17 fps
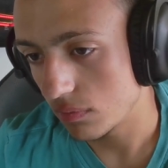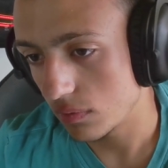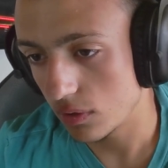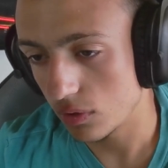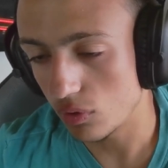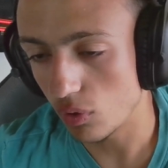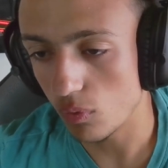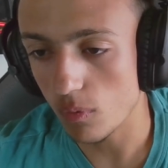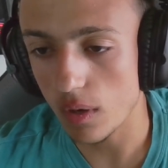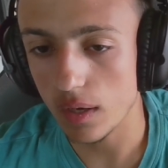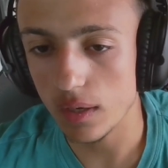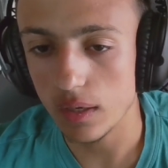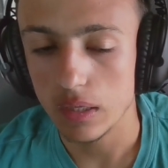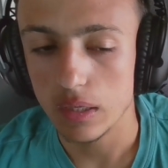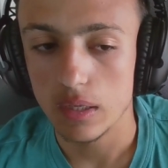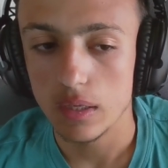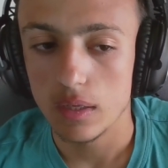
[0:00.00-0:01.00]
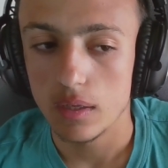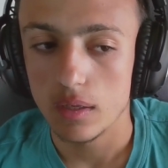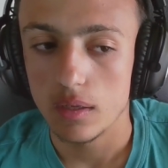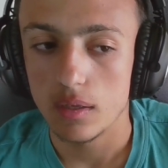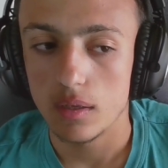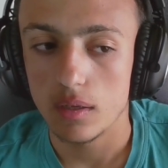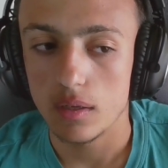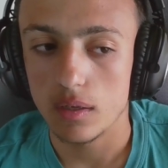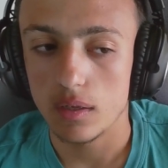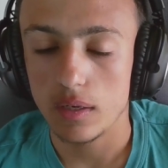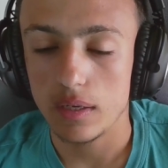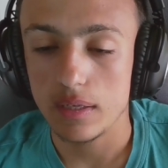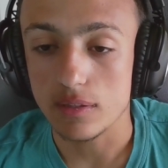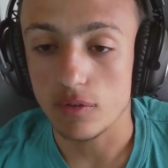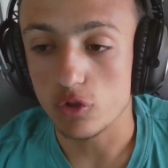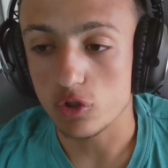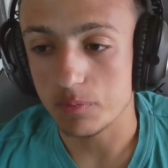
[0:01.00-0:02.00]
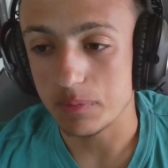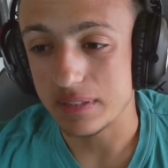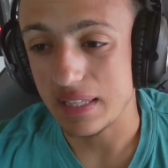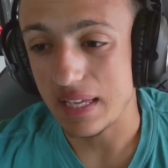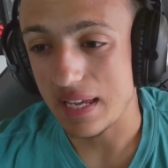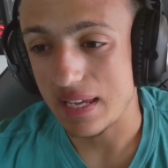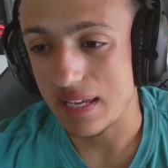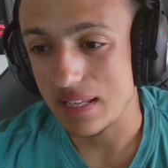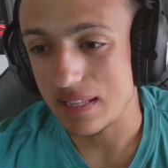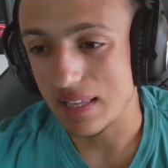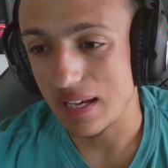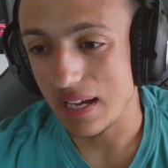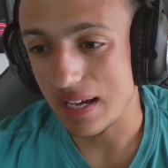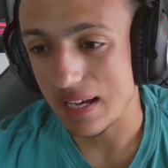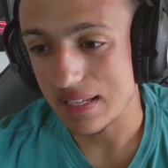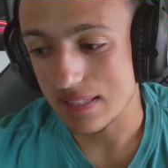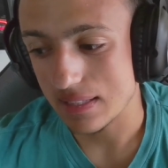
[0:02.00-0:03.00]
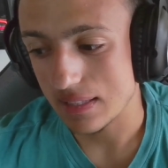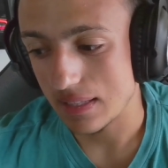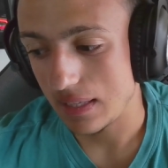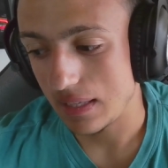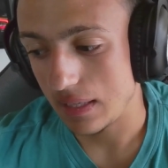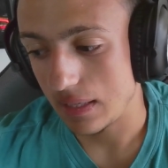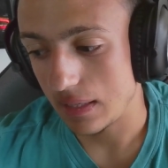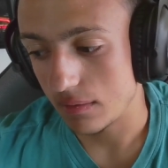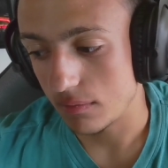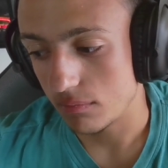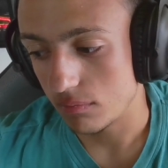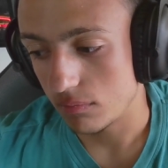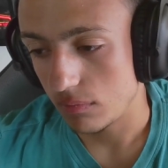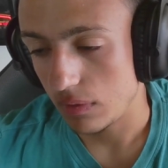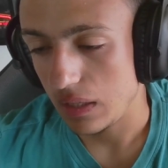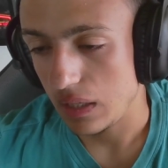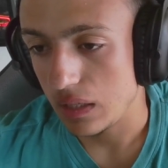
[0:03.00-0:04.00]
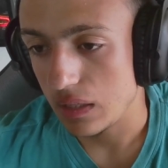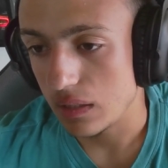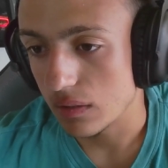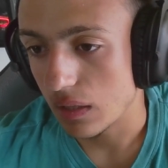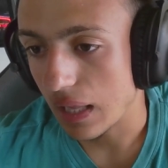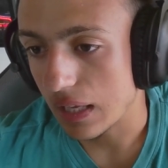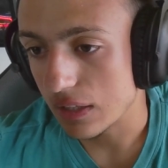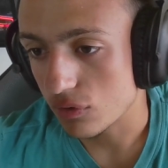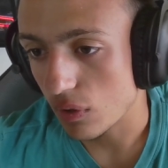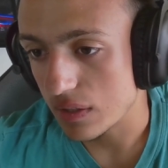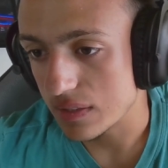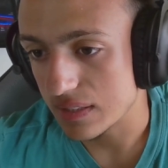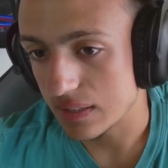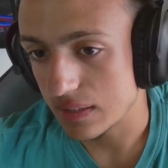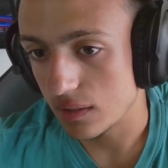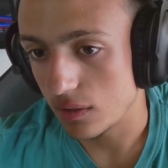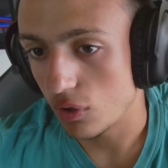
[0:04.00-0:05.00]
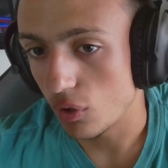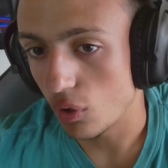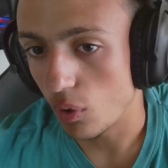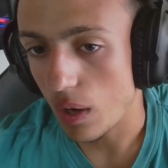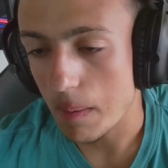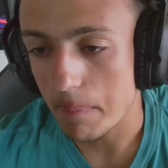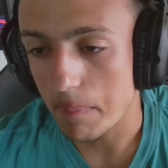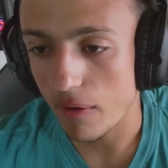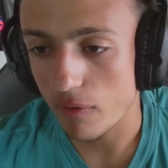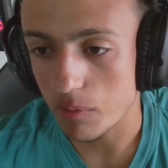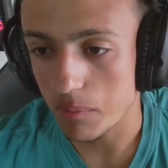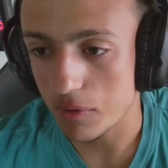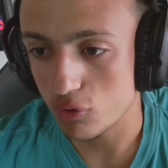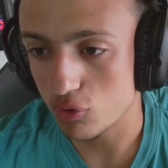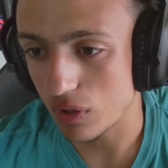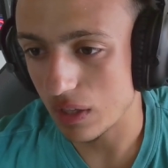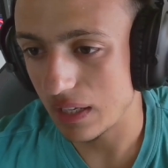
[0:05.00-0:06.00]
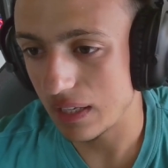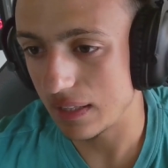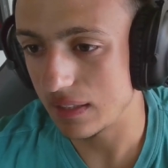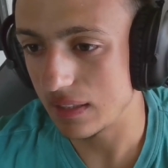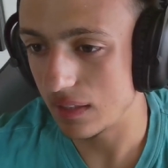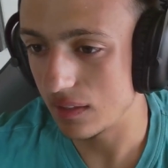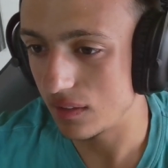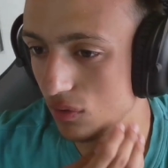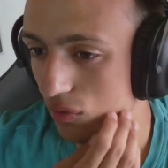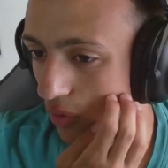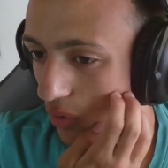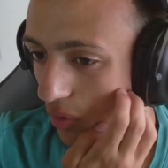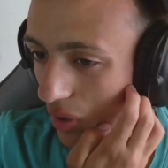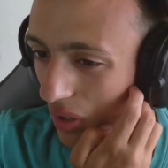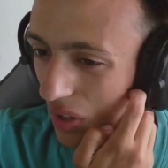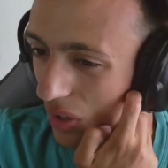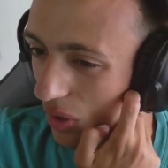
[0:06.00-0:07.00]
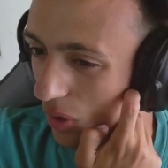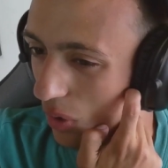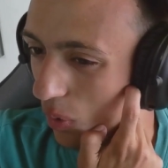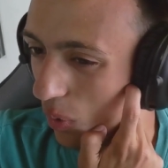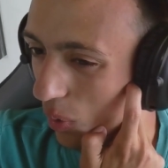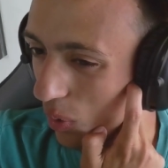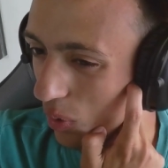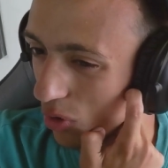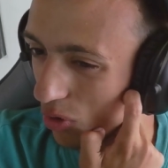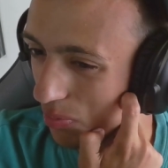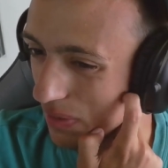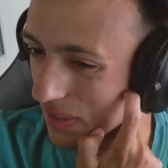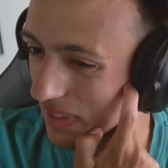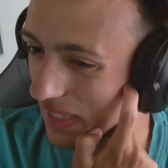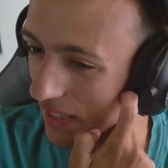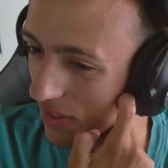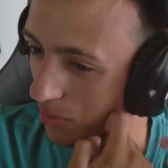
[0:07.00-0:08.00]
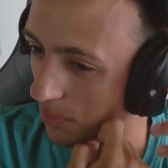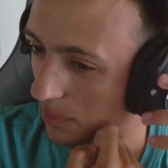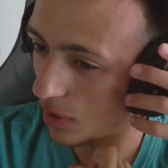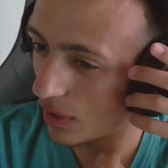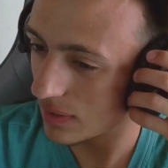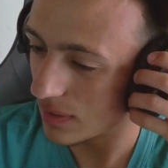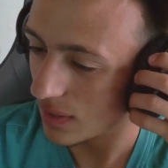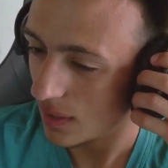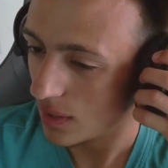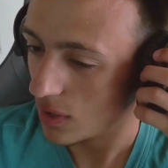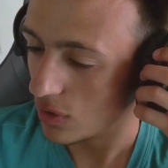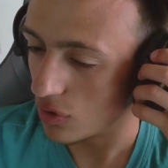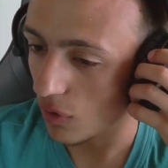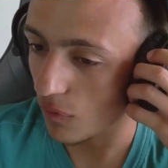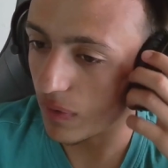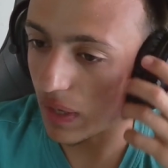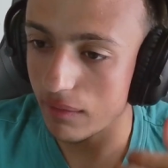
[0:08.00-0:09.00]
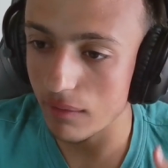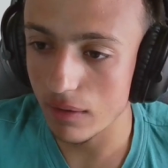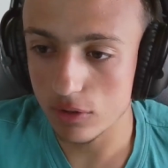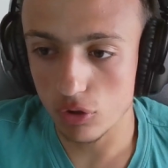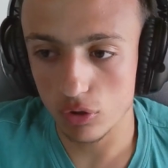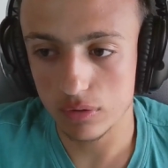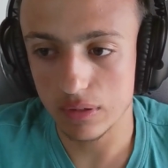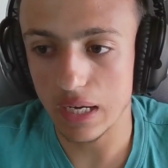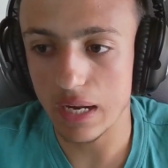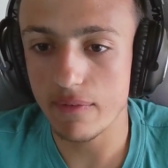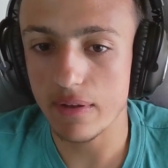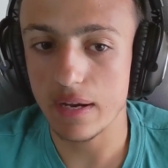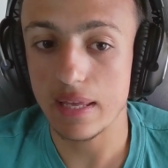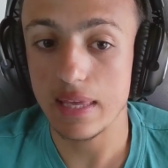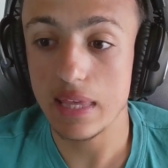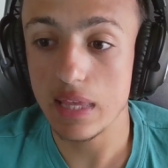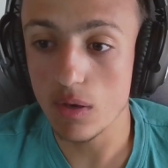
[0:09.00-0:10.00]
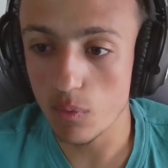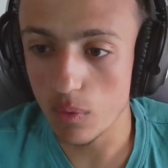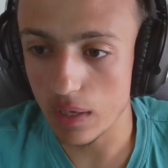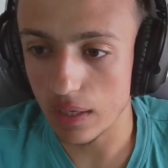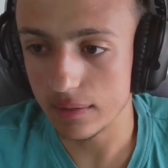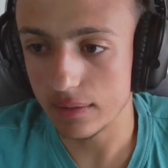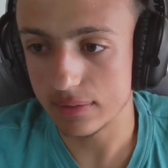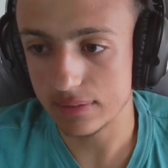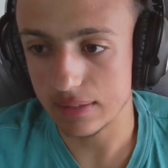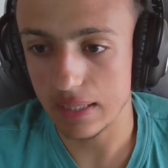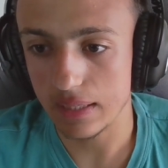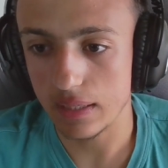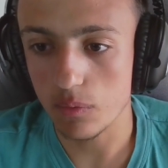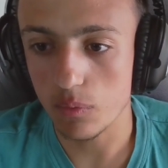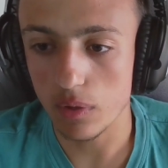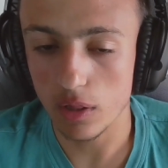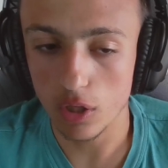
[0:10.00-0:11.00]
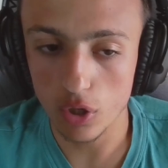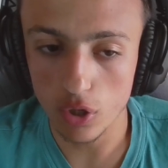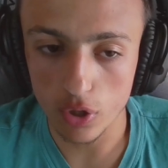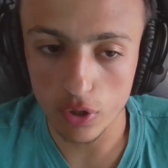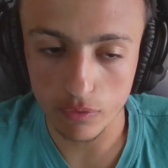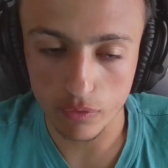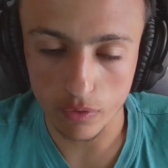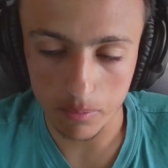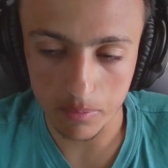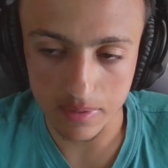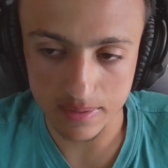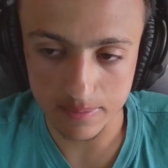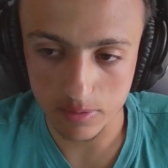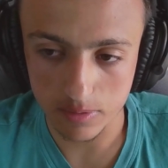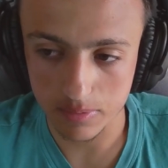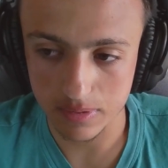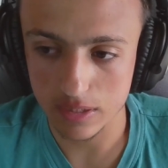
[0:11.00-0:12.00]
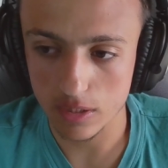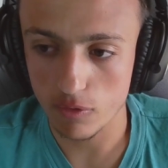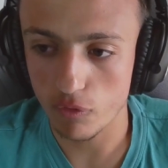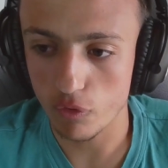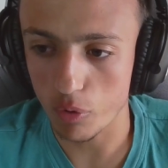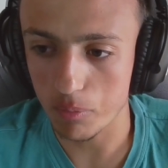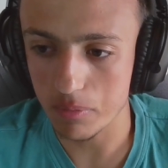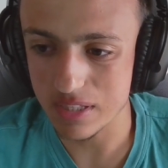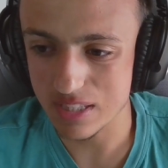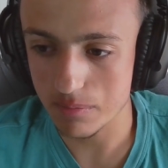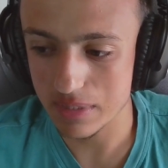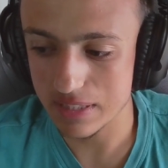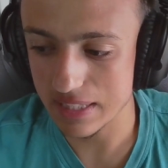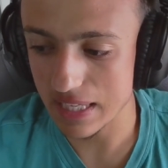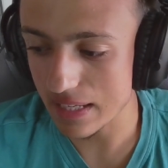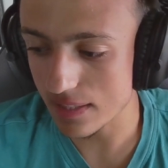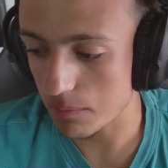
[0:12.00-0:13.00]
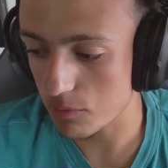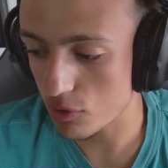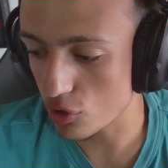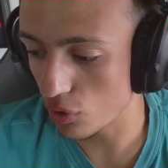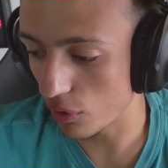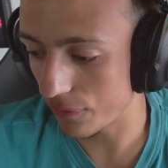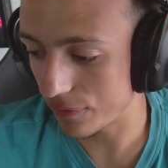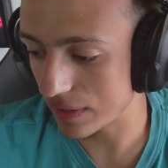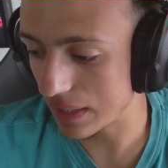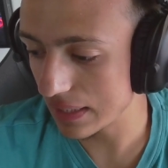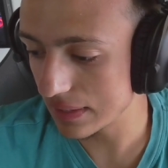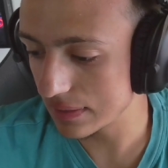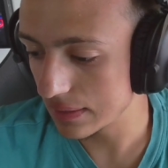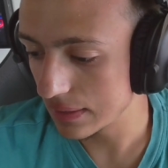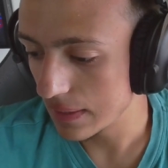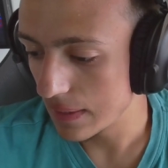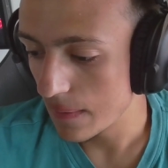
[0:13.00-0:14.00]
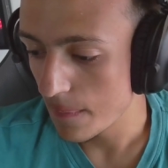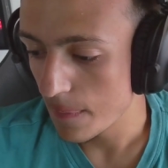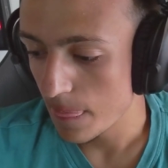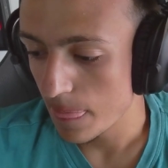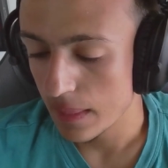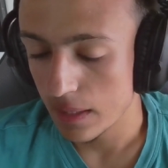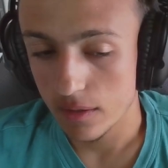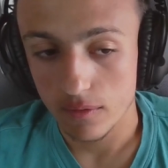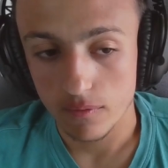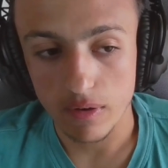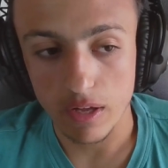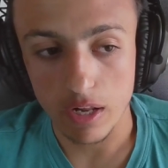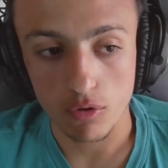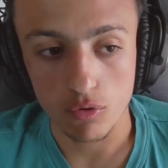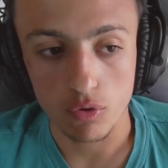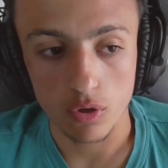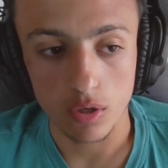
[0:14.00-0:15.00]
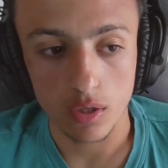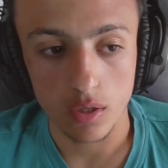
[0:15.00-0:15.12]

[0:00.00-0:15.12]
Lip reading: turn 1, is the first mistake he does in the last races, apart from Australia, he didn't do all those mistakes, to be honest. So very solid driver, he will understand, he will learn from his mistakes, I'm sure of that. very good.